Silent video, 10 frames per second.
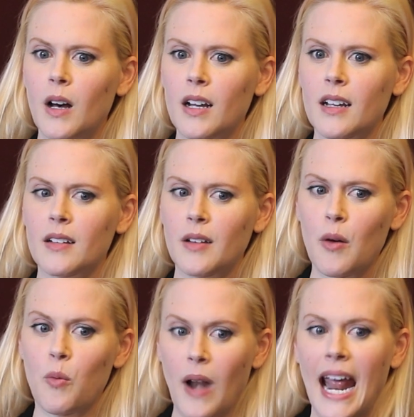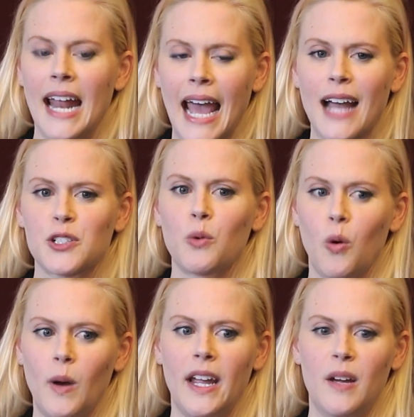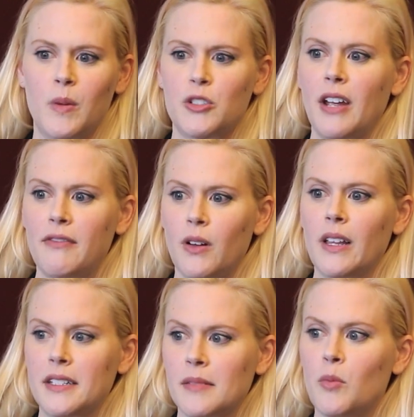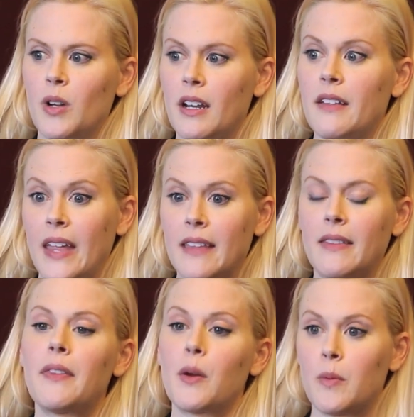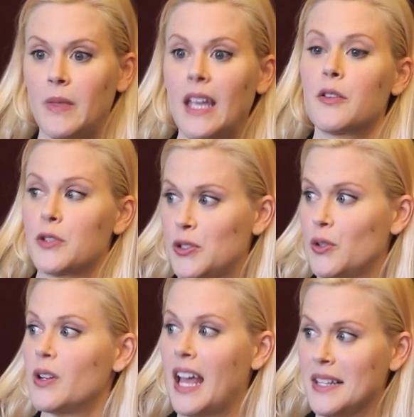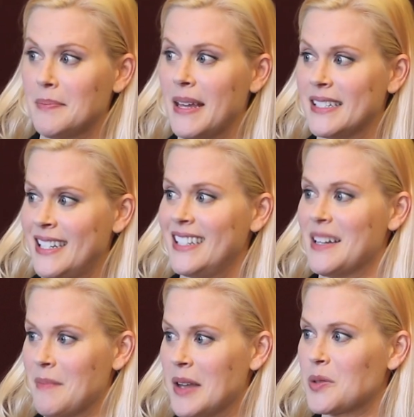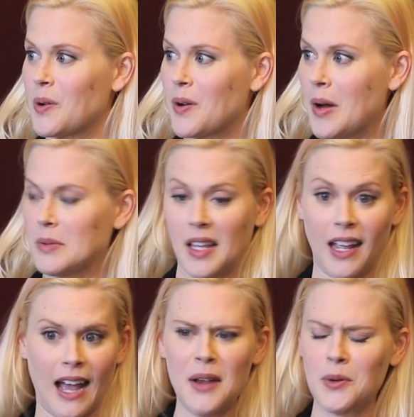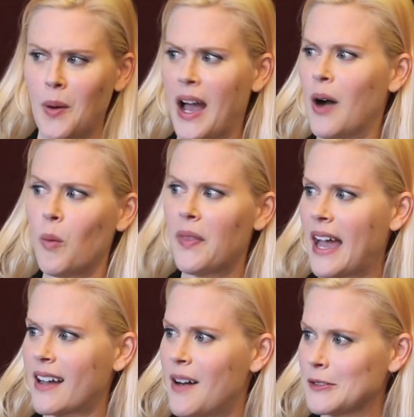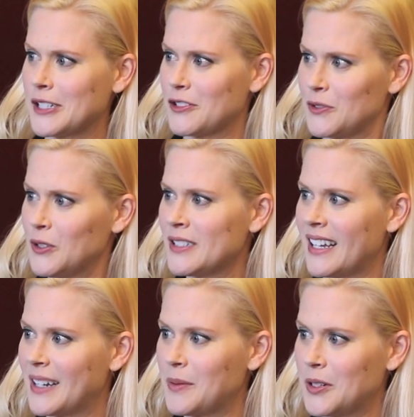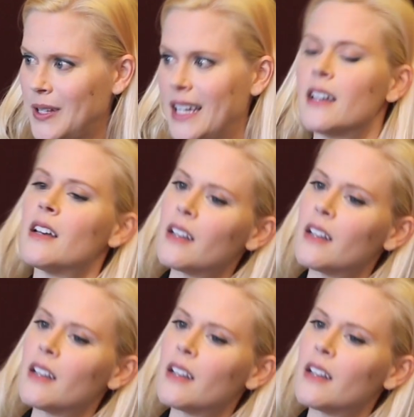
an actual way in which I felt like someone they understood as mentee and mentor, I was like, I don't know what that conversation looks like when you're like,